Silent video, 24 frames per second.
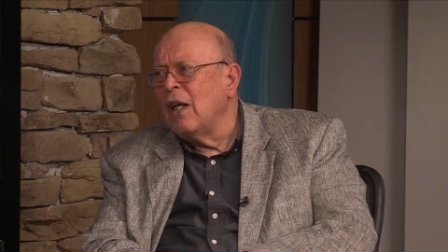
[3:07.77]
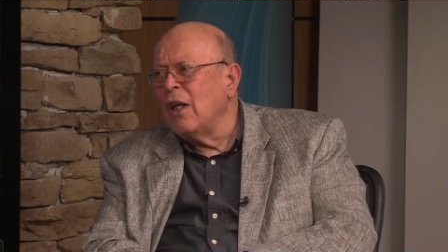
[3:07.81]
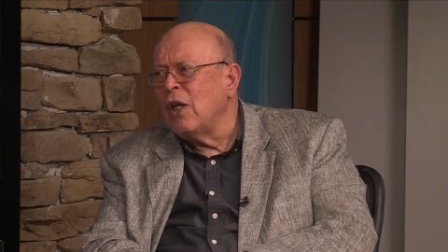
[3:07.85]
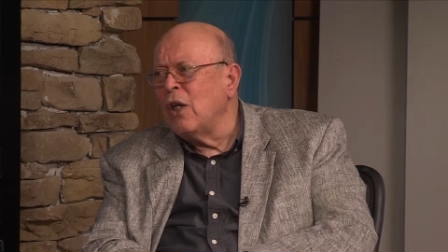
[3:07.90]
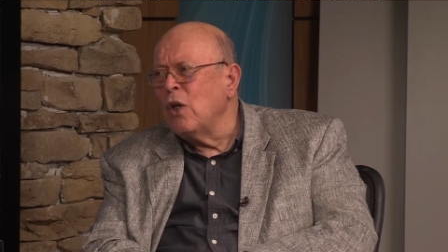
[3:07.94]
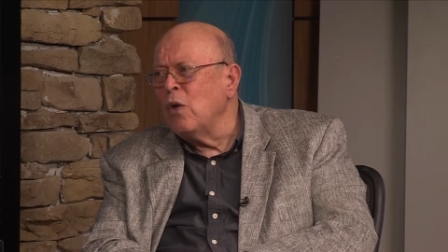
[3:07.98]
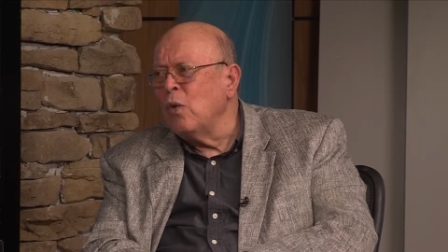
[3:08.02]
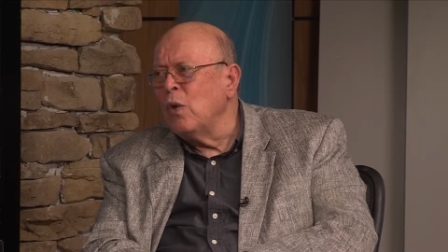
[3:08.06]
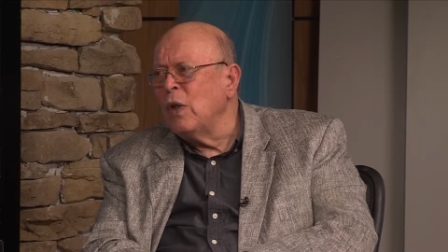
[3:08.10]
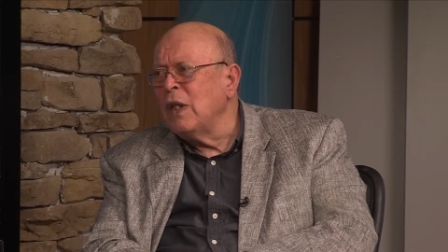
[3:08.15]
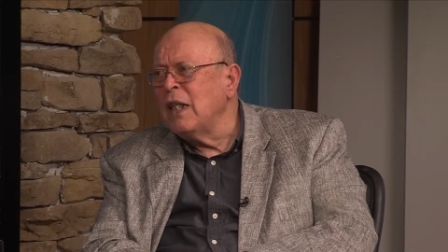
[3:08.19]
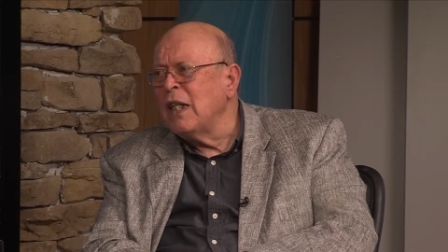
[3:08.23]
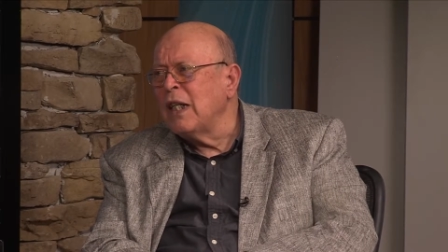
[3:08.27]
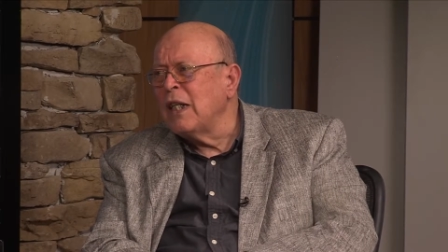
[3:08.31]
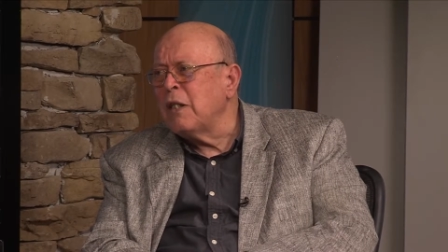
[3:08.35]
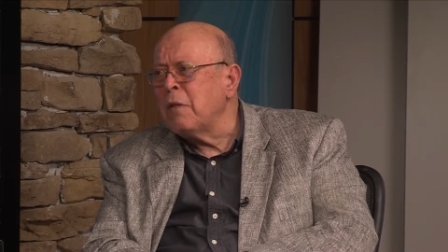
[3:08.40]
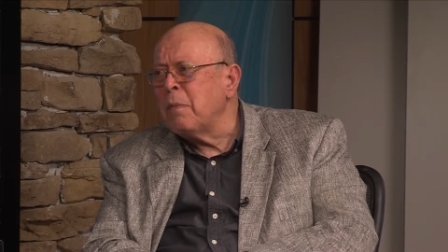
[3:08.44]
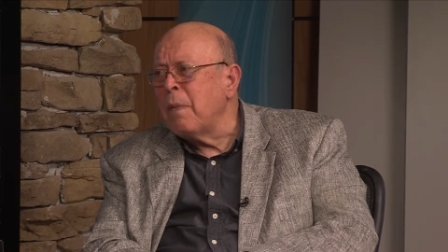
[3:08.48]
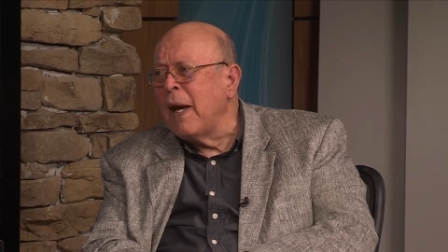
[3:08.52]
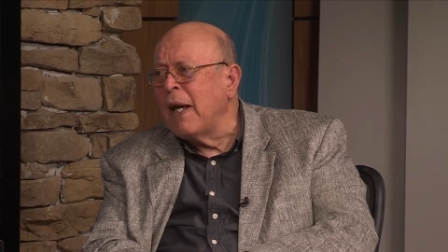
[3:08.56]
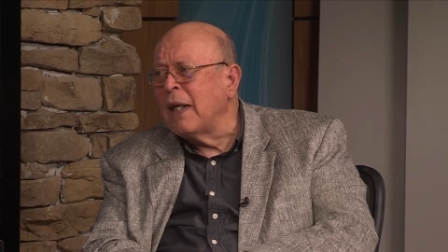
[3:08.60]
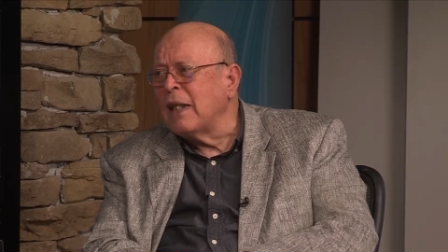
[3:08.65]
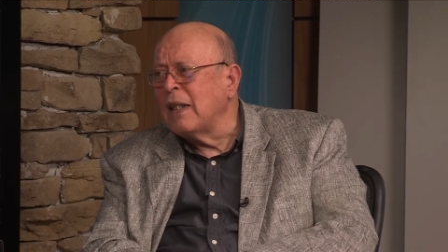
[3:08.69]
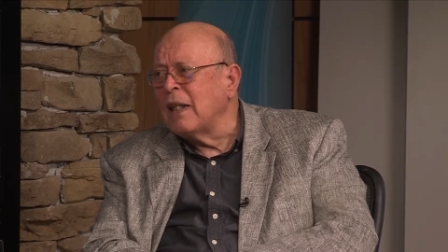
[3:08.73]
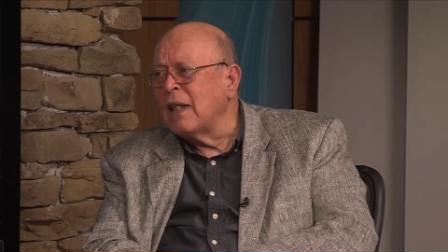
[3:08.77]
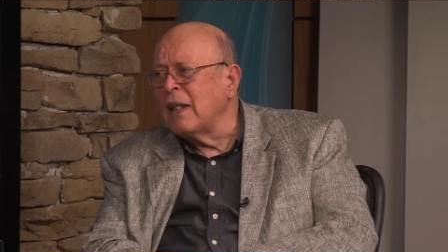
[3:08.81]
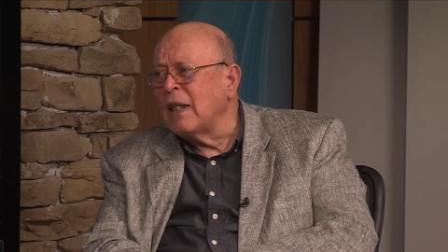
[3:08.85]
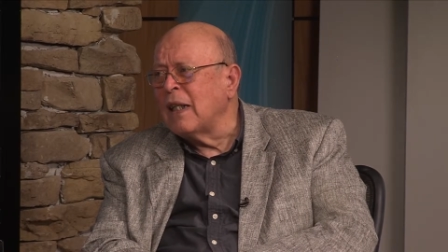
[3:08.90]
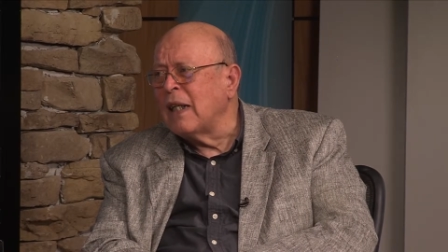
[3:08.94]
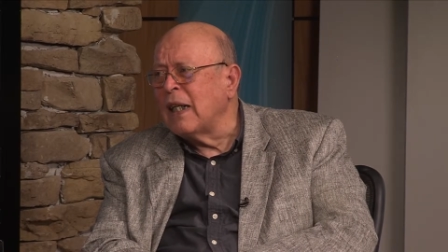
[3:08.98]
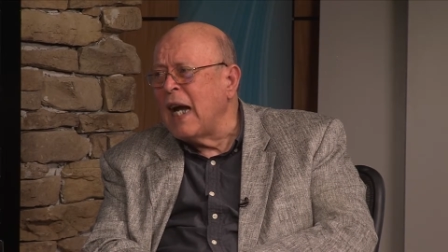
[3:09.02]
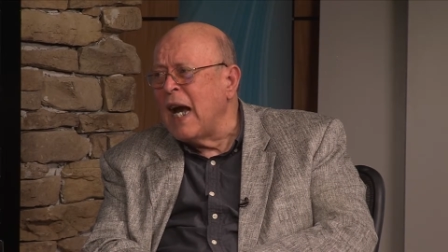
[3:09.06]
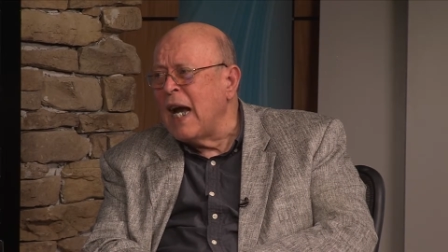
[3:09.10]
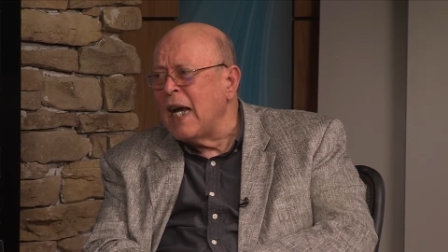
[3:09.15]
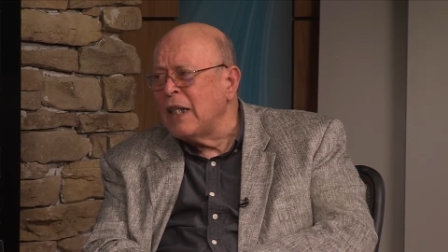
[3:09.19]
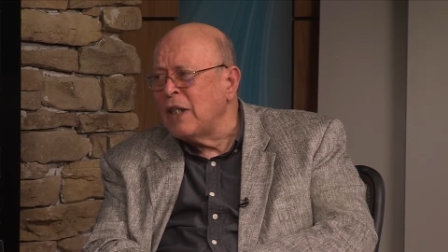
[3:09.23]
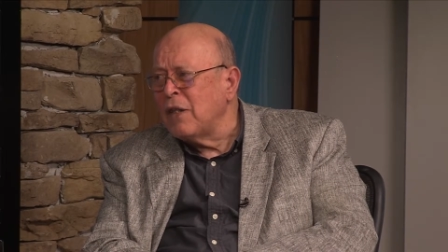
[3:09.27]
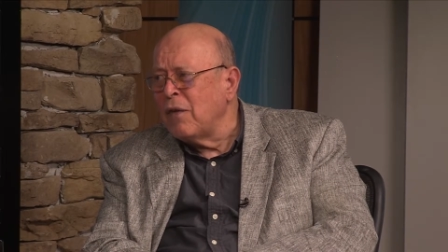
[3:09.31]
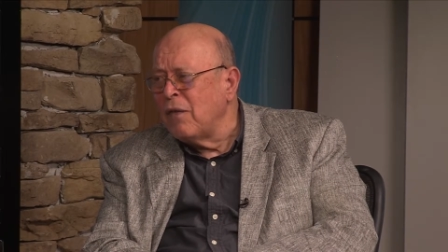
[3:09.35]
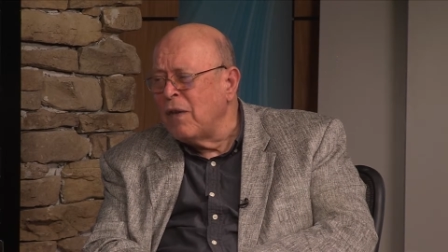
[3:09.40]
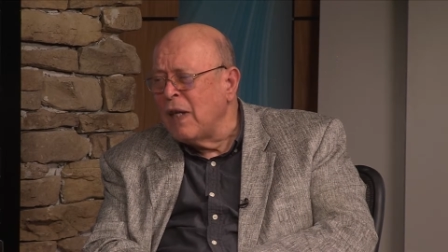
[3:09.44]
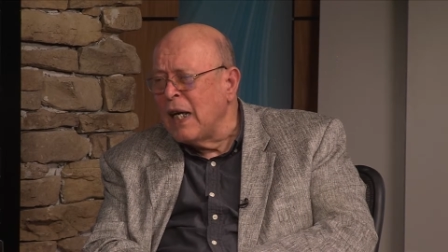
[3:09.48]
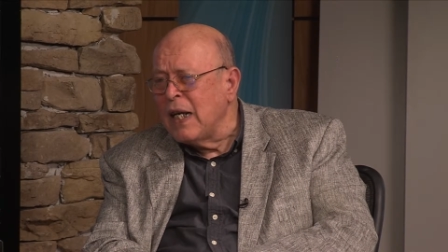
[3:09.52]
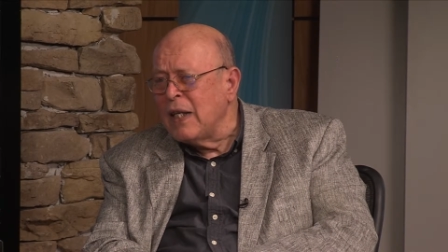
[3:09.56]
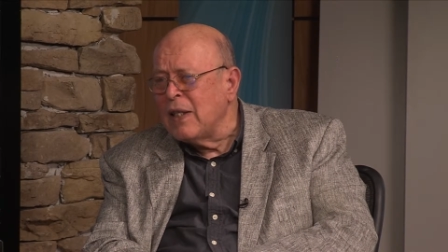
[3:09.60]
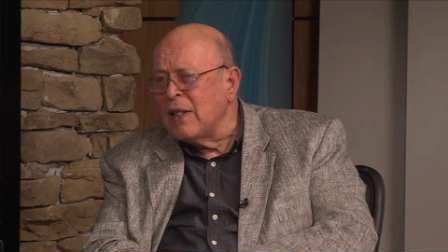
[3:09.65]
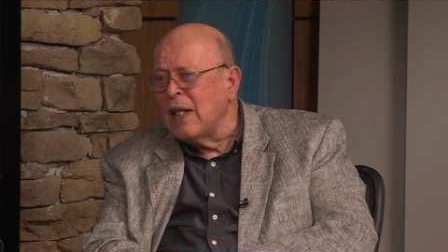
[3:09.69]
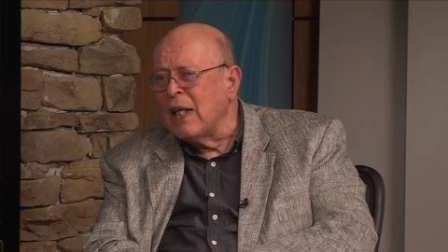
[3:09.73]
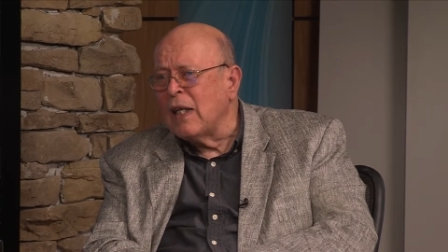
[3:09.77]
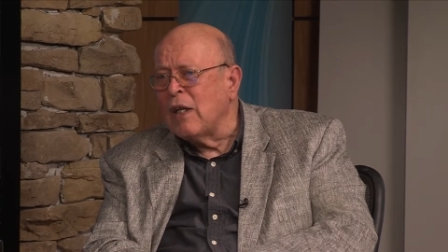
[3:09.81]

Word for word: you wouldn't expect the kinds of things